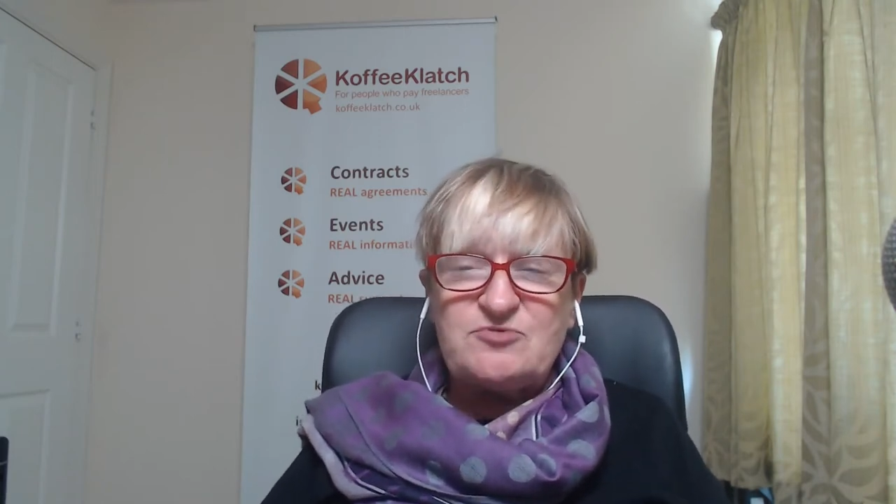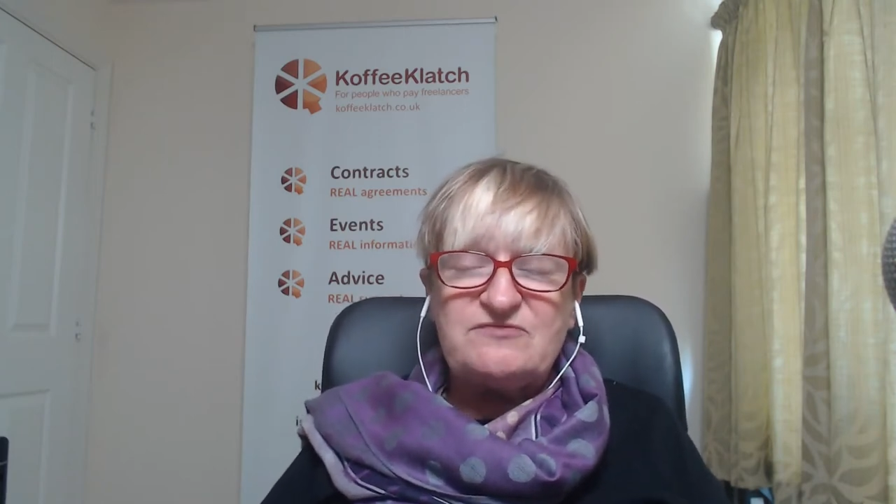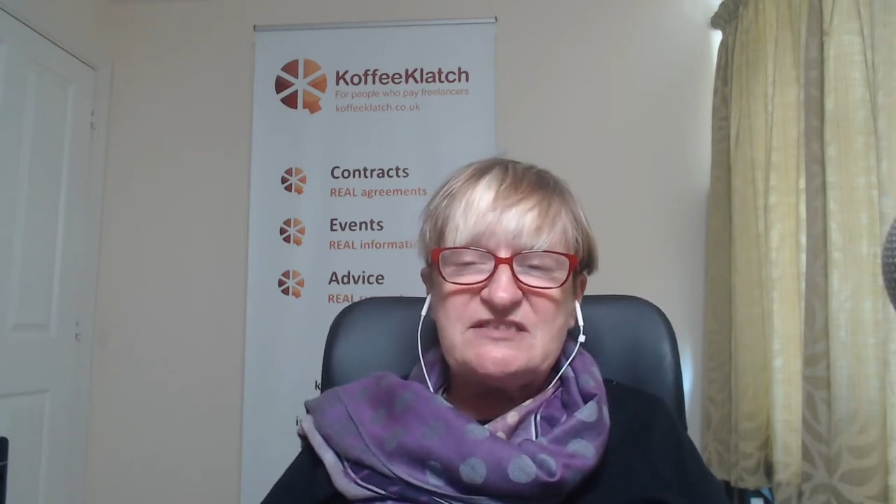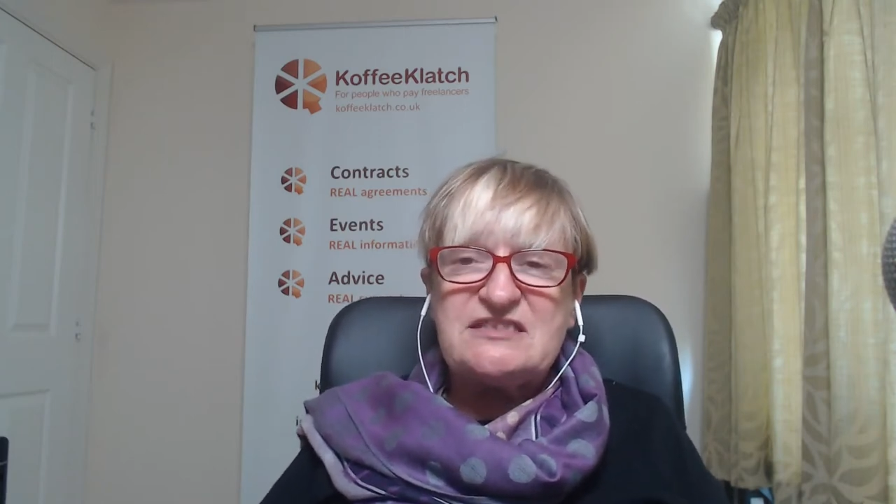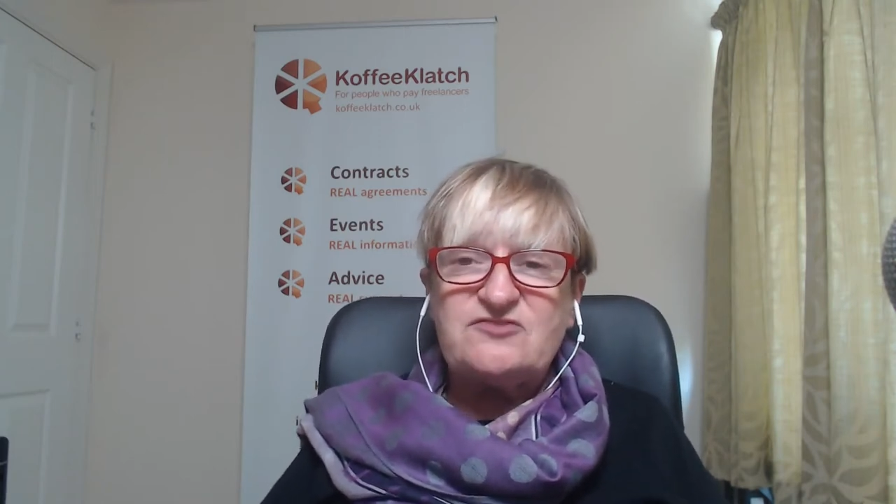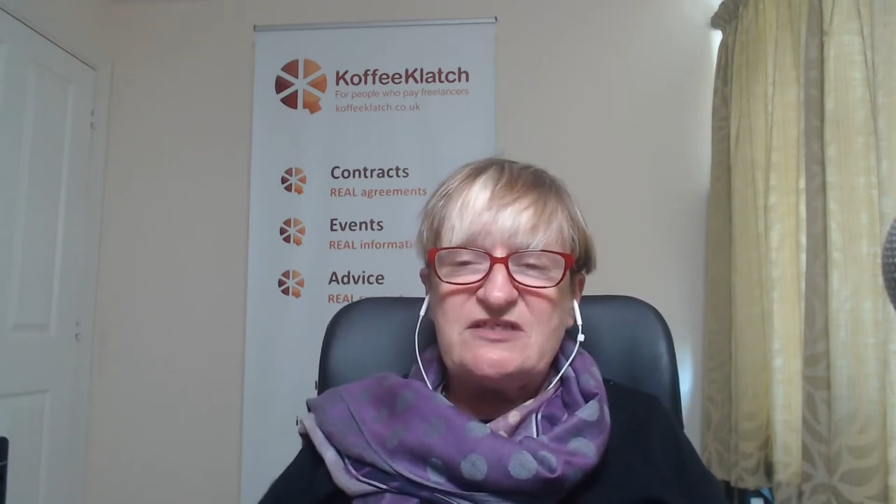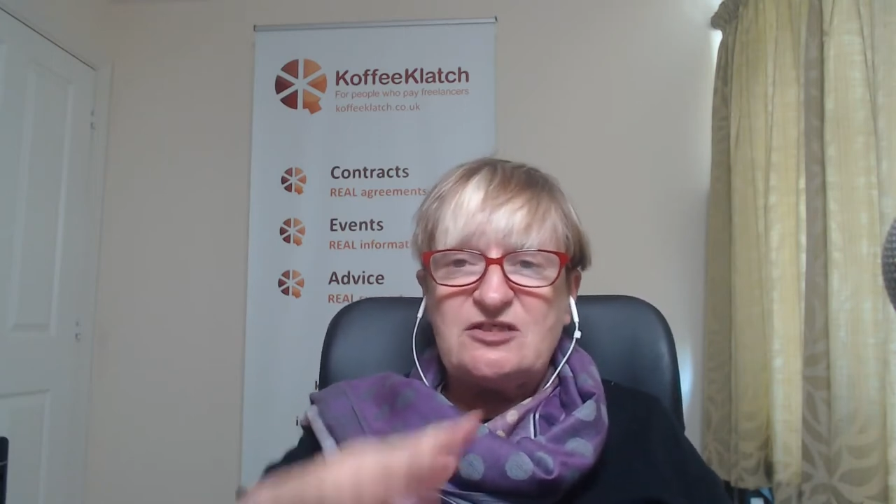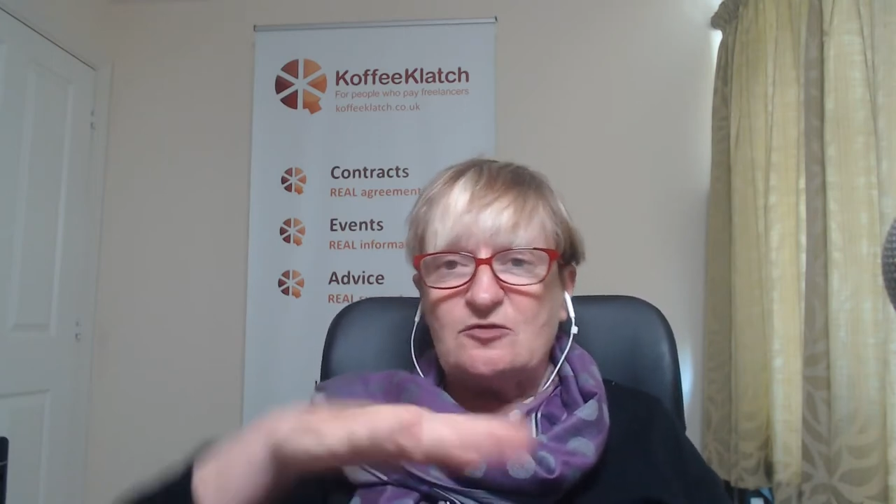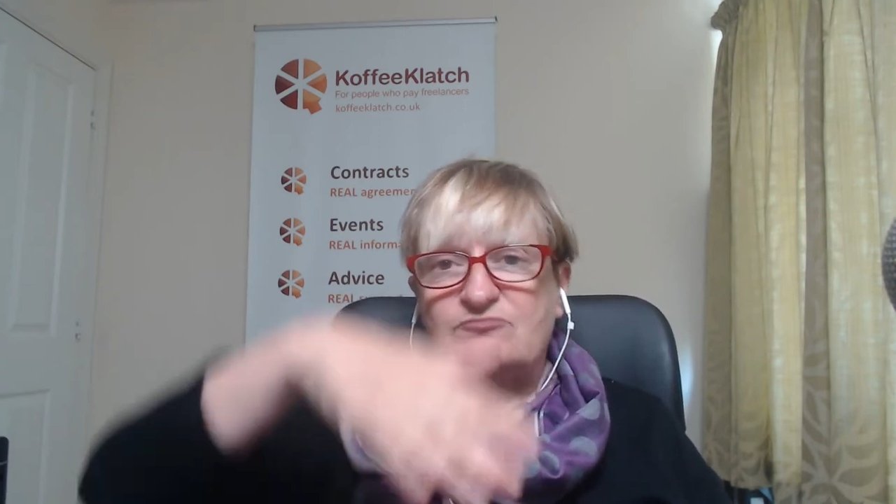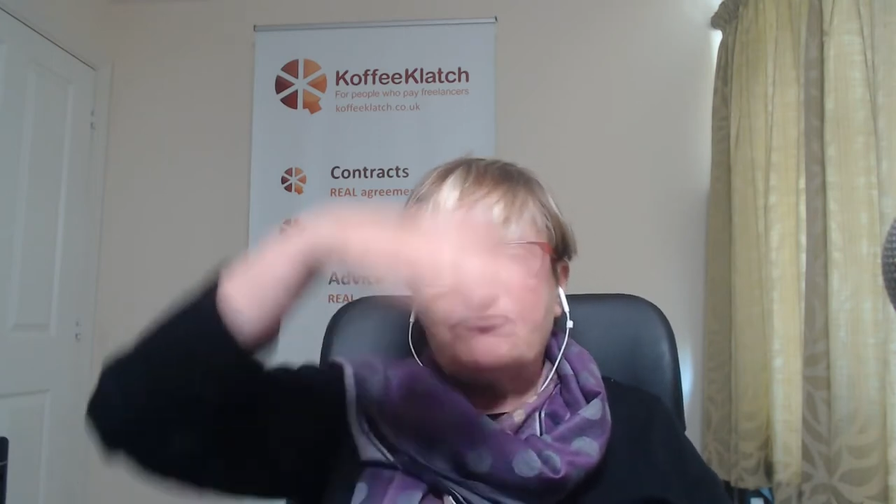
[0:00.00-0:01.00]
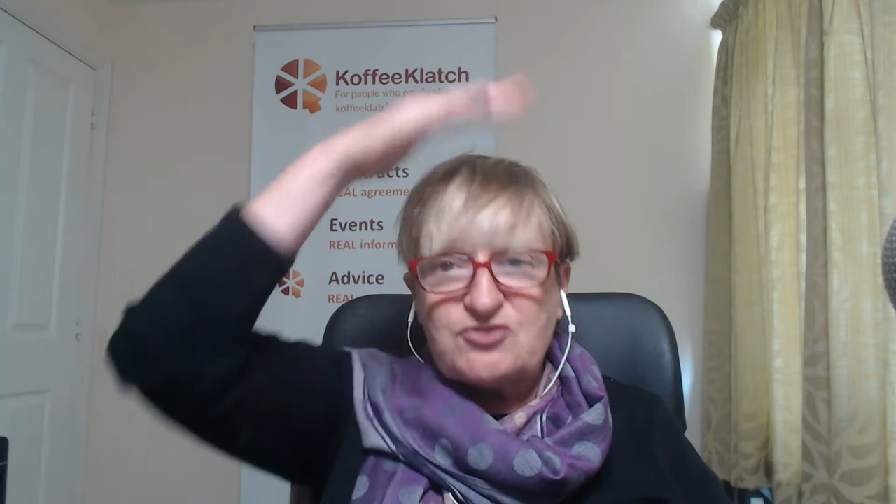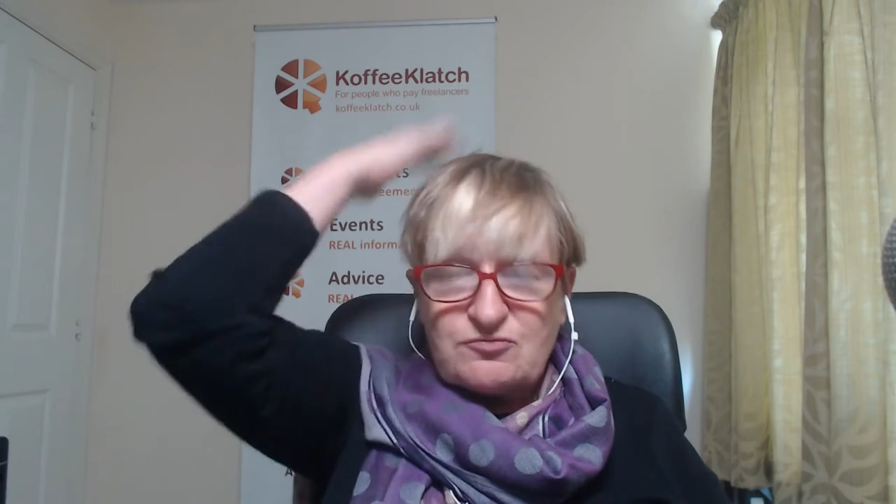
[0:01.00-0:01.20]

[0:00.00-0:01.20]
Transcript: privacy had really gone